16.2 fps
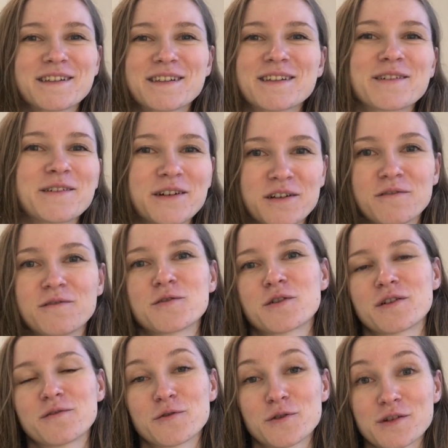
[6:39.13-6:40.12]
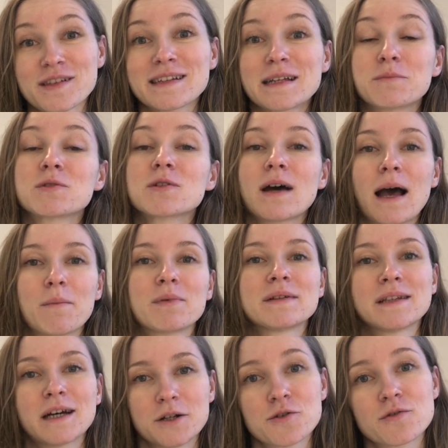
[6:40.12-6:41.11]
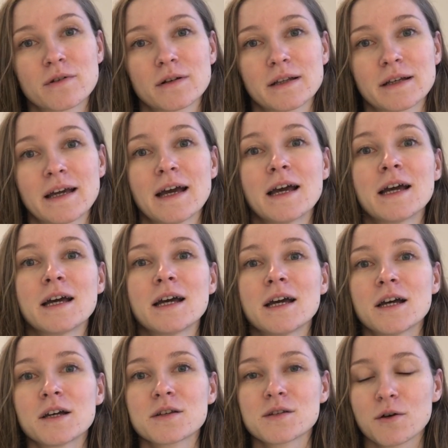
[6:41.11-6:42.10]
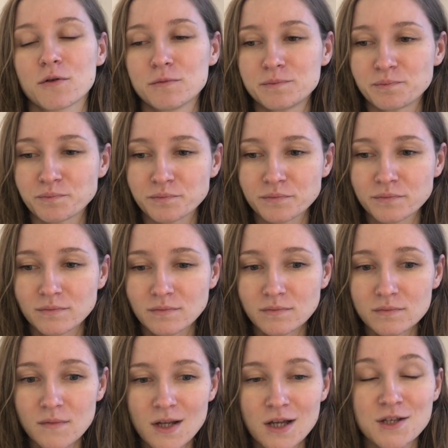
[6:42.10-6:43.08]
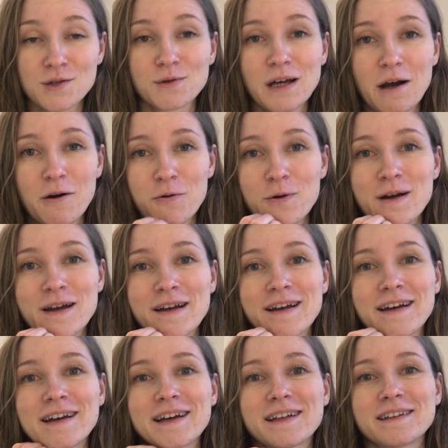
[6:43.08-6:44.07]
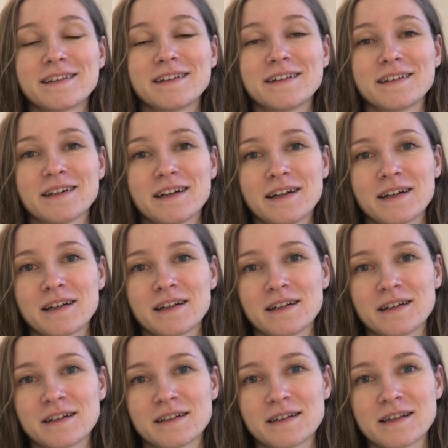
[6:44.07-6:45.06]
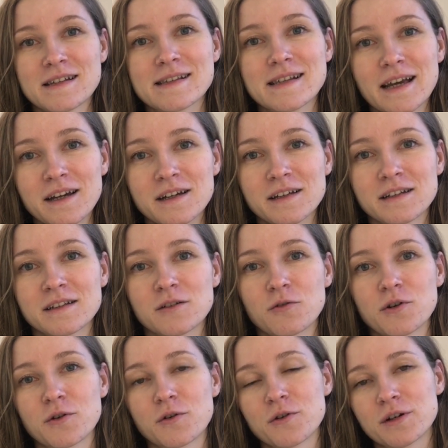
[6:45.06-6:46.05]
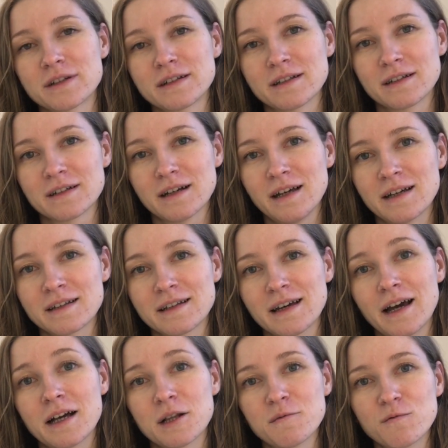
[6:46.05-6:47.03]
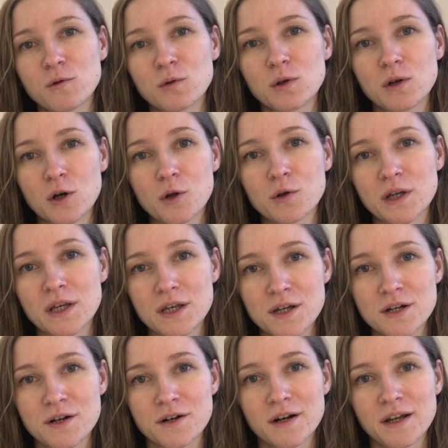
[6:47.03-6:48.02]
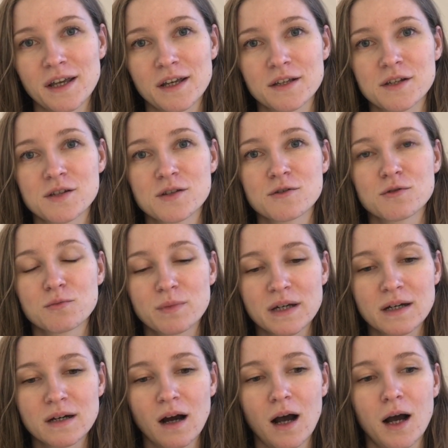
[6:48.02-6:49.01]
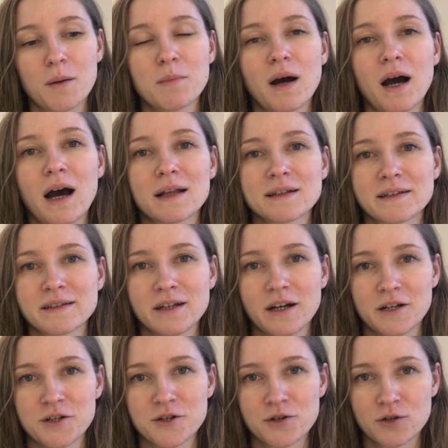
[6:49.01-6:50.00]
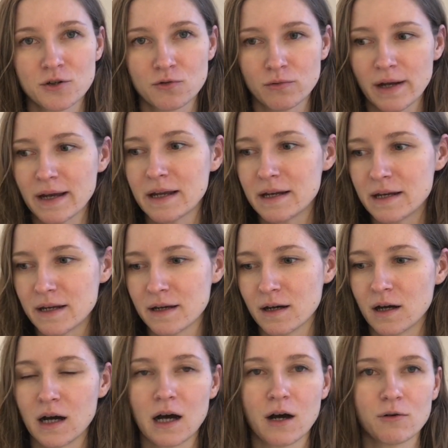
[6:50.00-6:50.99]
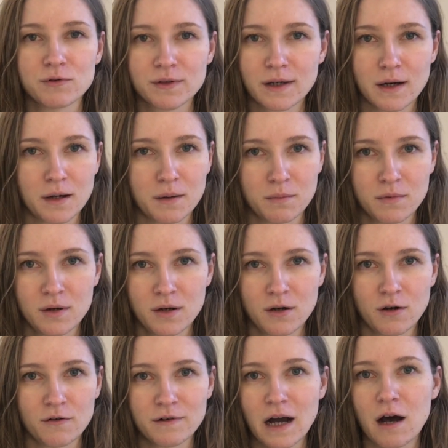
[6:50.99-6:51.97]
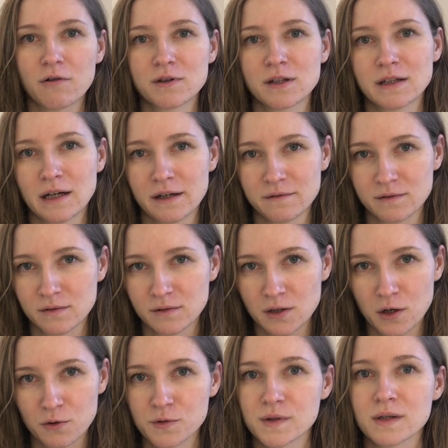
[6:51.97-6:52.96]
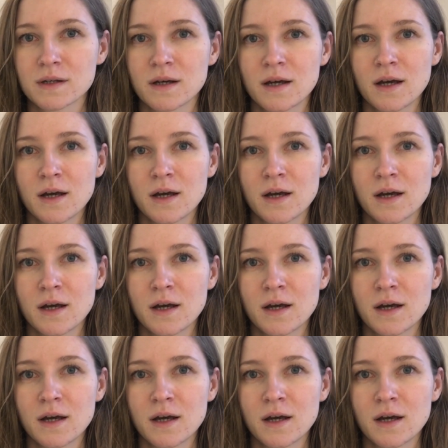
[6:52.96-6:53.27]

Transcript: soil for, for sleep to happen naturally. So, so now the the second or, or the, the helpful goal here is to become unattached to any outcome of how the night goes